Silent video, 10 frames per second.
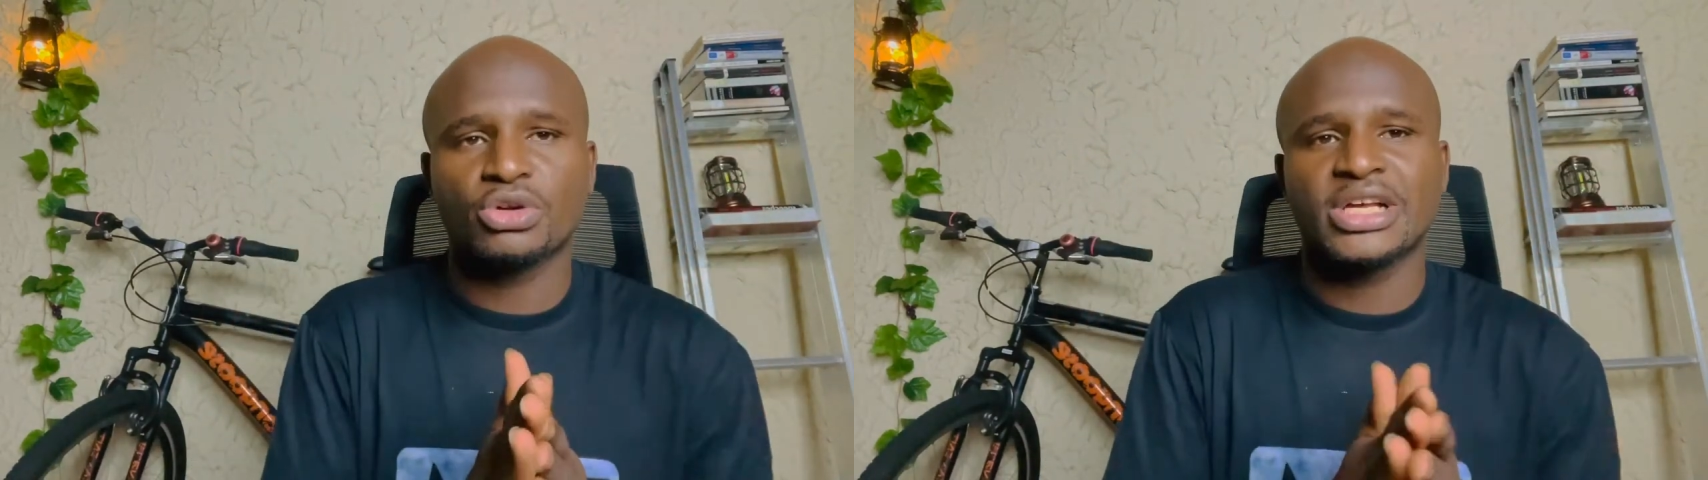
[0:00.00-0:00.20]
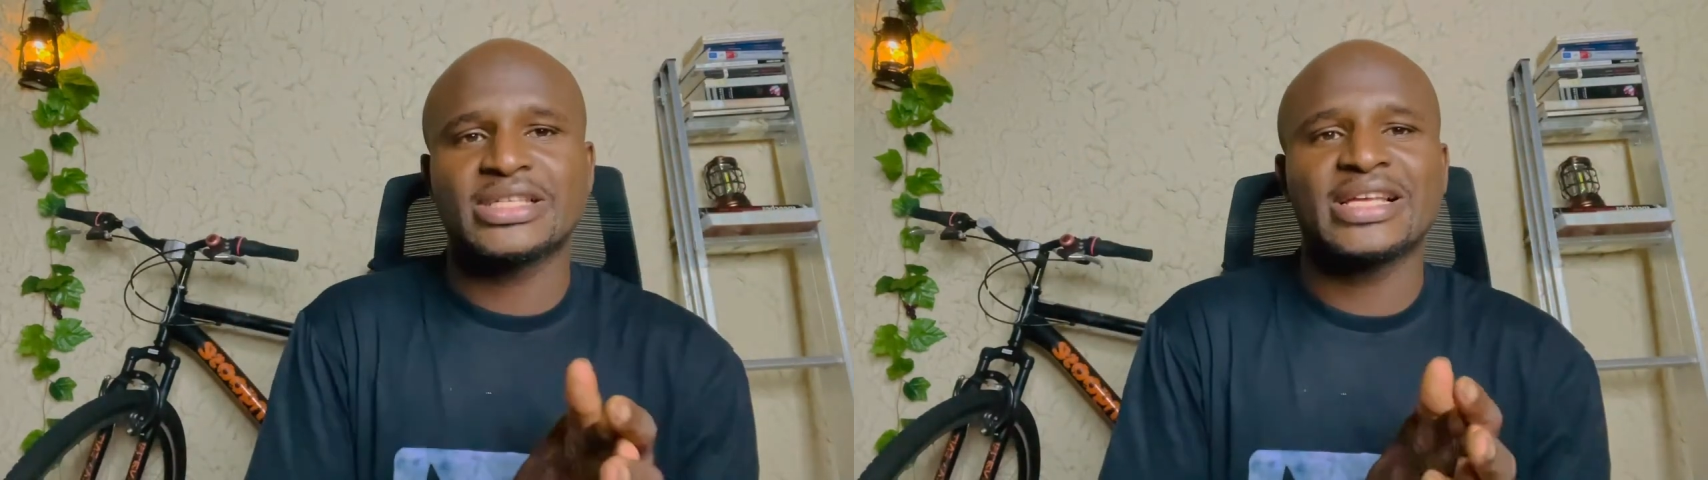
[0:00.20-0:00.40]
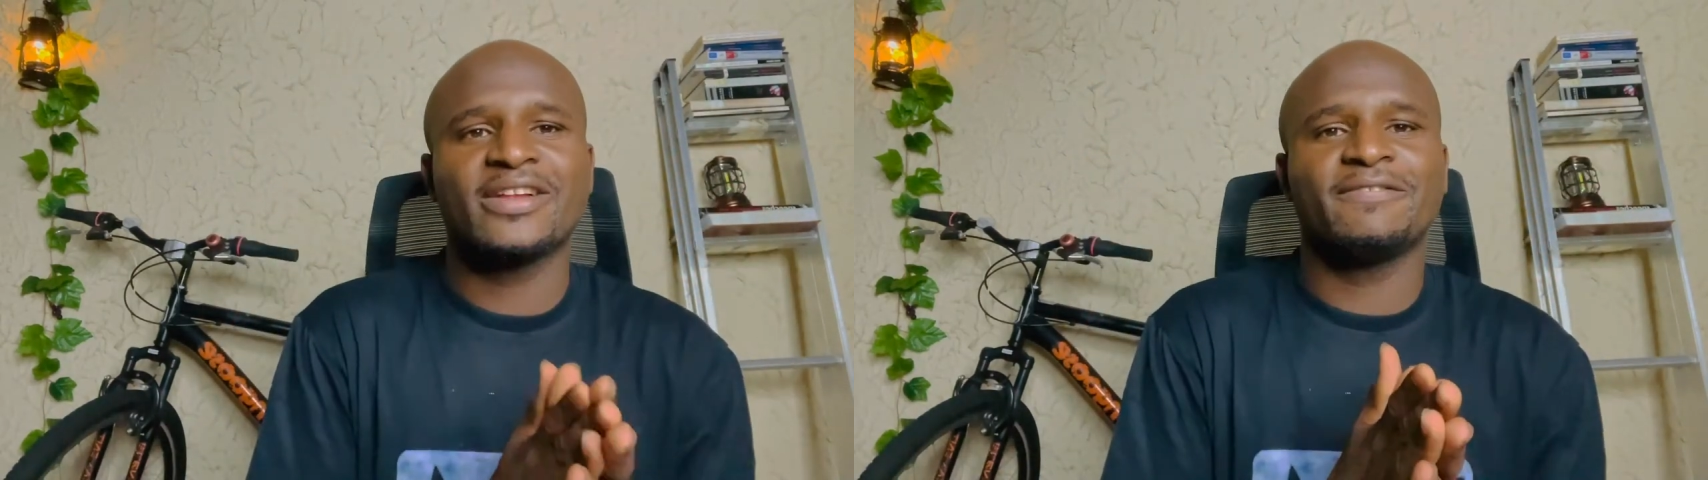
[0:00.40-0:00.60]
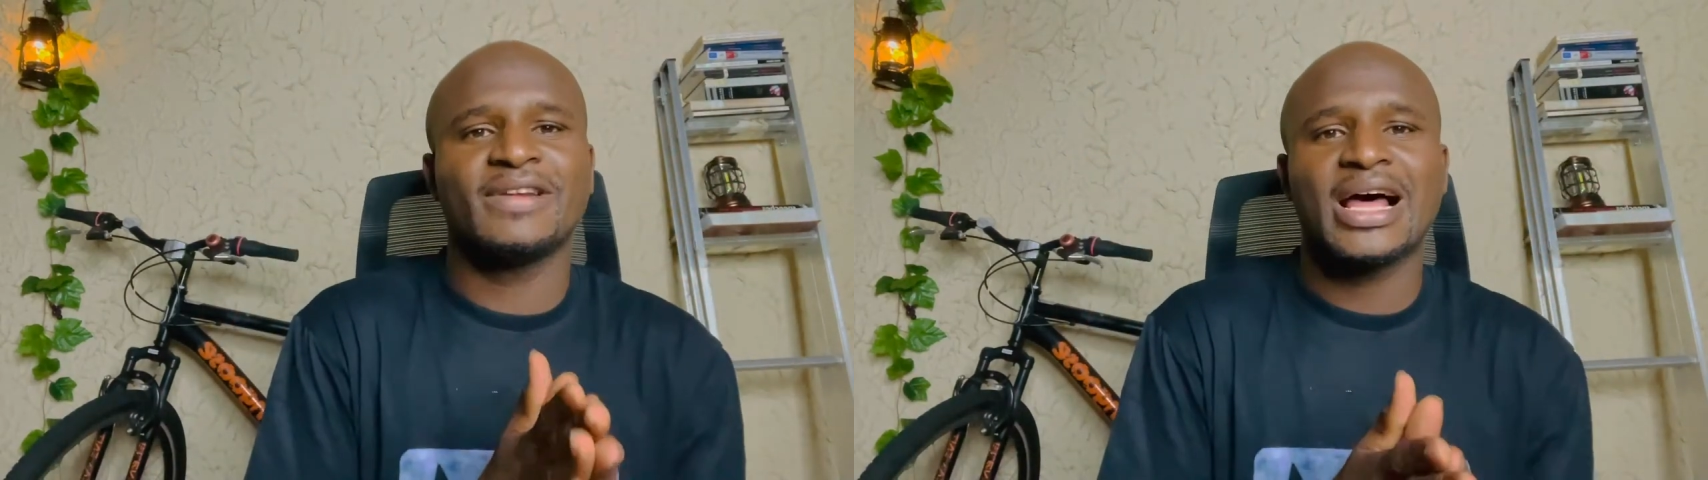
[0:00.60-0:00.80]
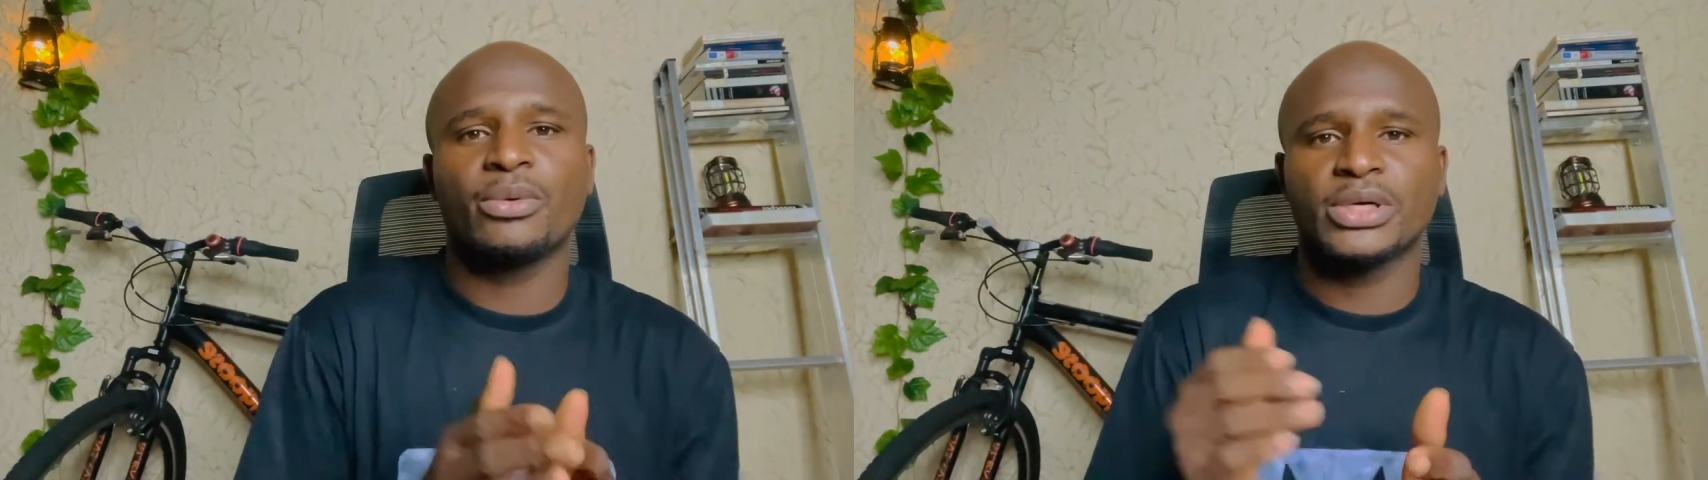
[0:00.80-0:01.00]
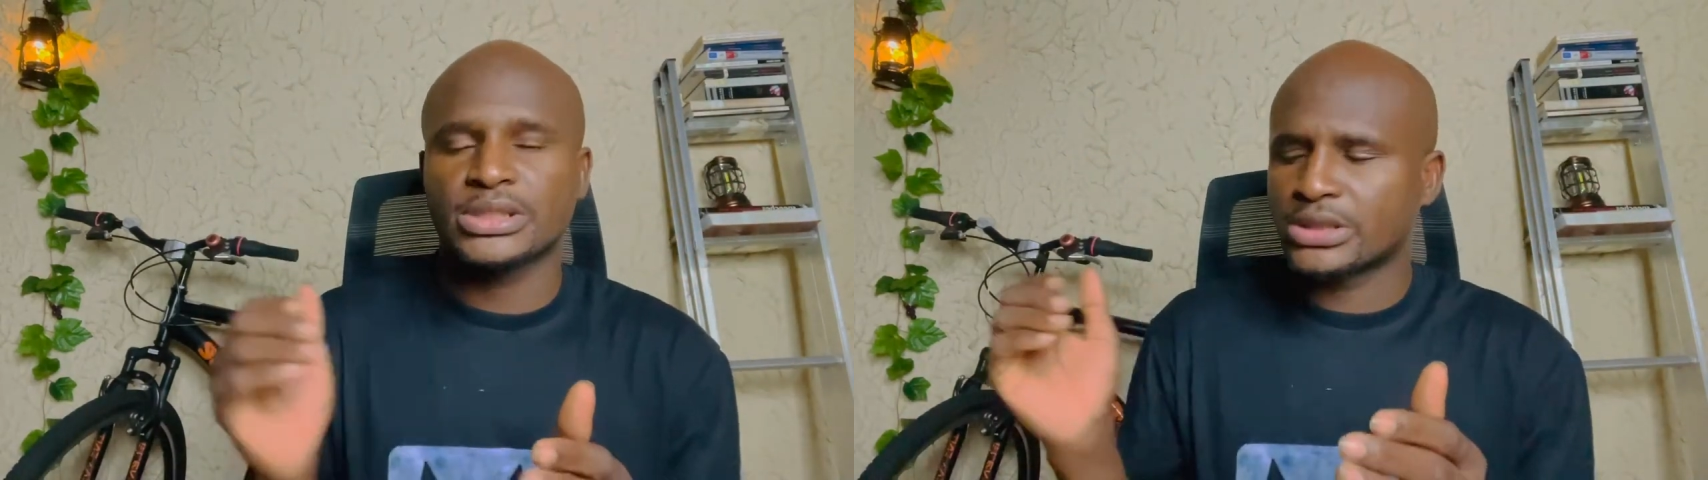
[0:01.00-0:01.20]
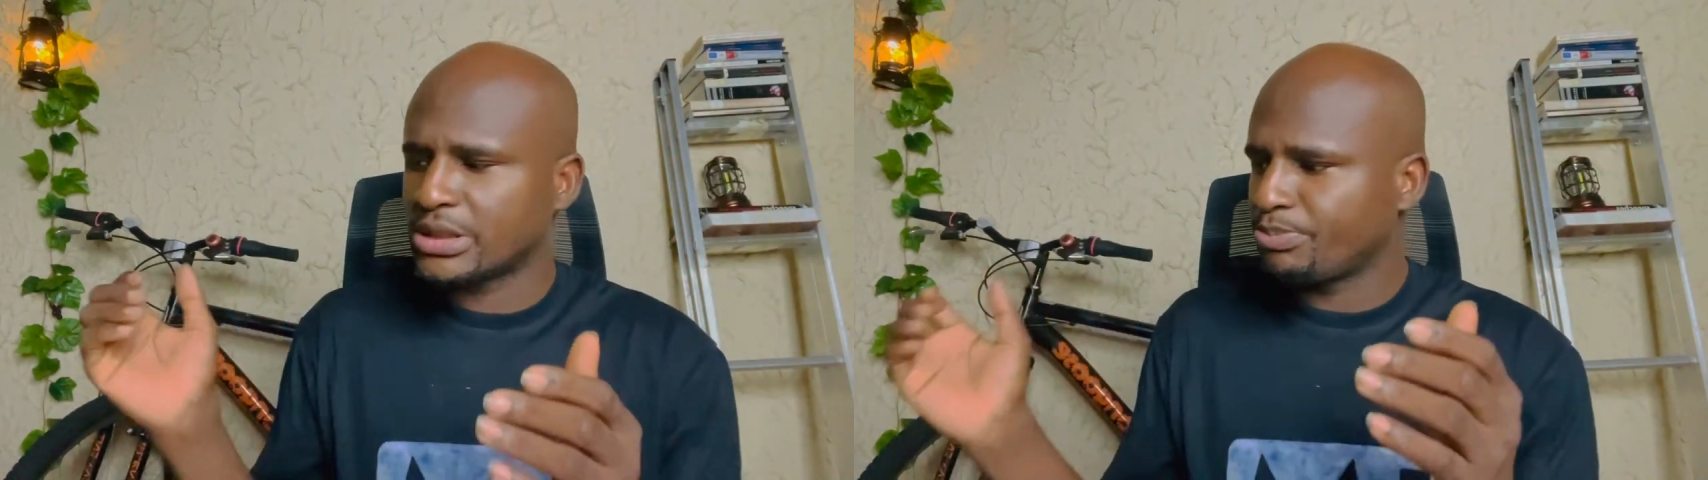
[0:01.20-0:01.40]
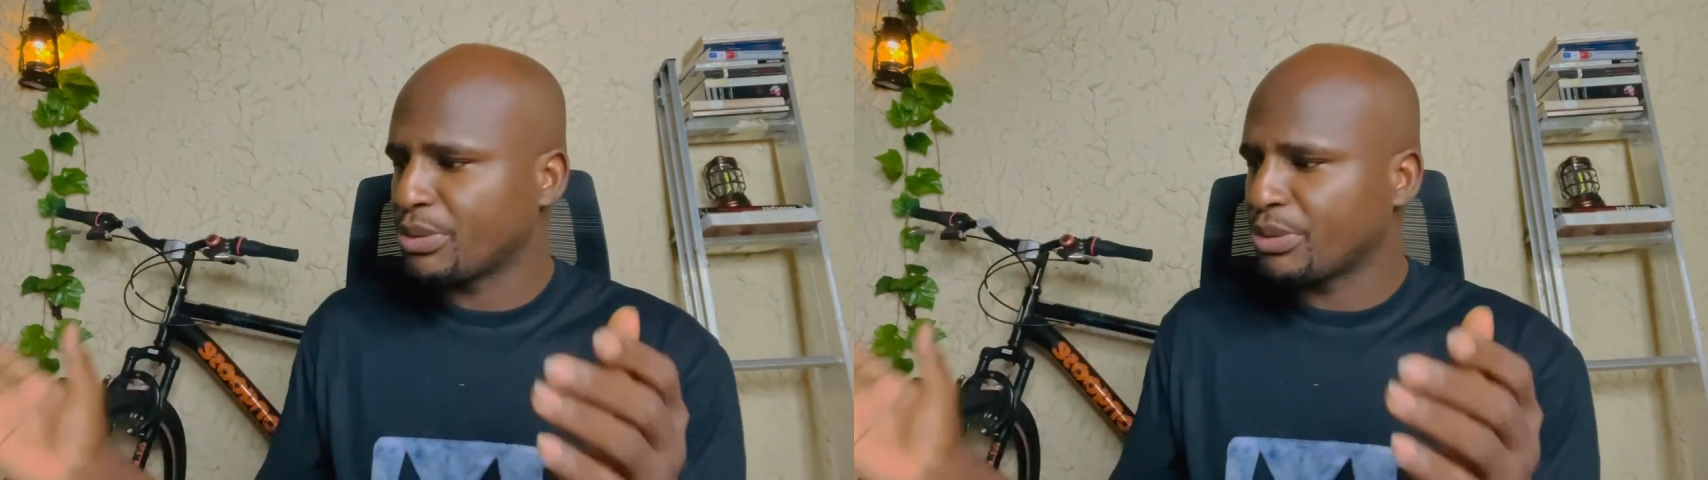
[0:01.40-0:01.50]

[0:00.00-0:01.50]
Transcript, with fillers: can sell flowers.